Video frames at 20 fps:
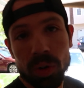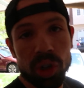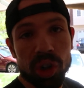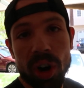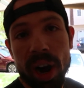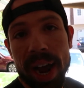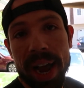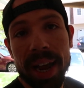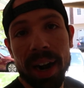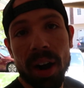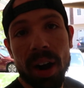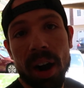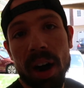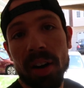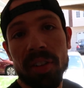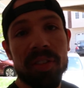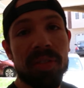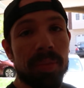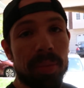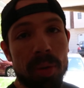dry it
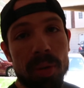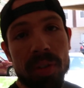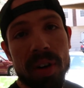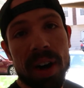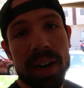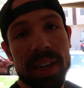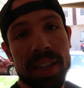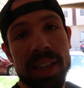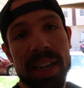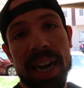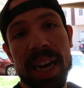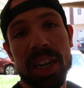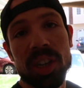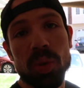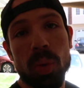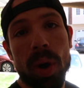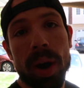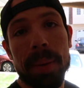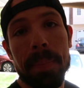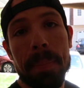off, move on to the
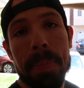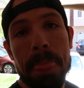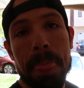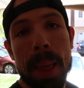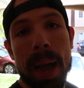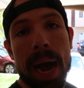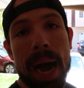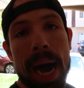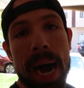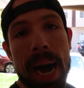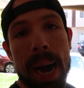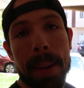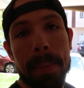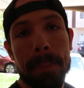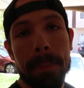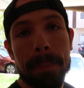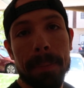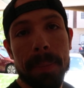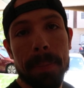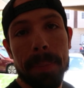next one.
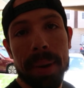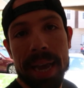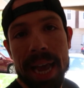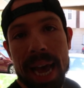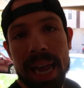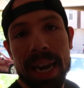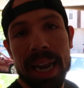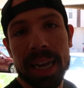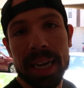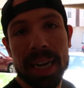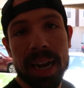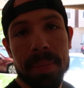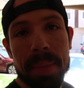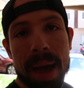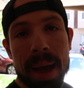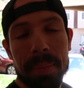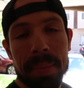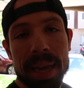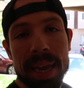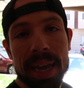But yeah, come
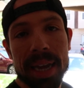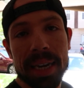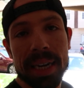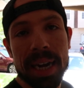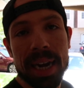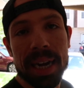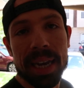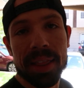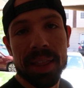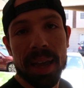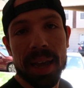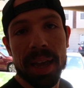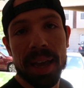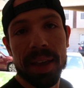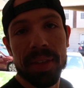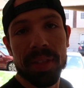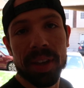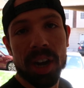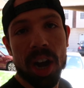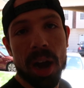at me
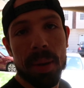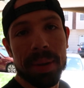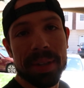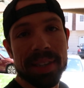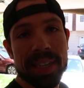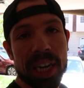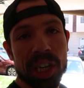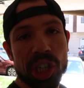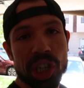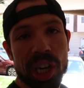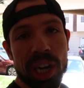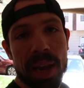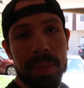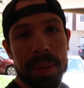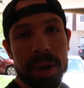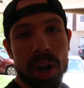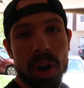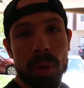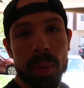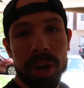in the comment section.
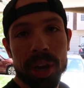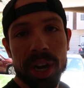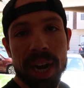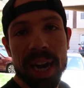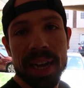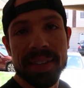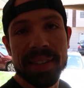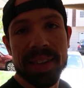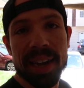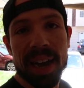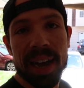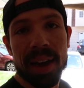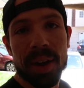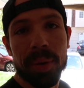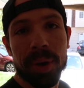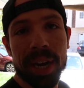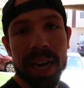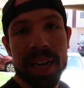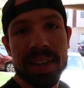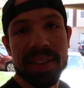Let me know what you guys
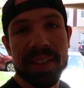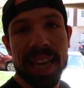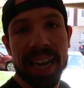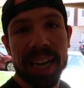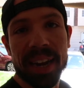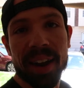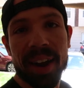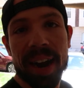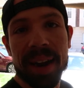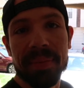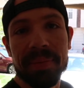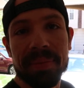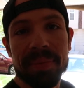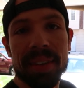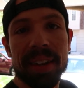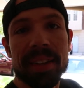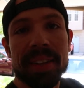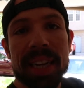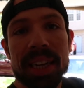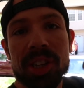think. All right,
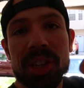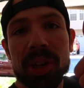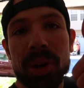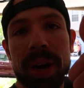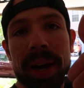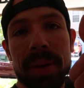let's get to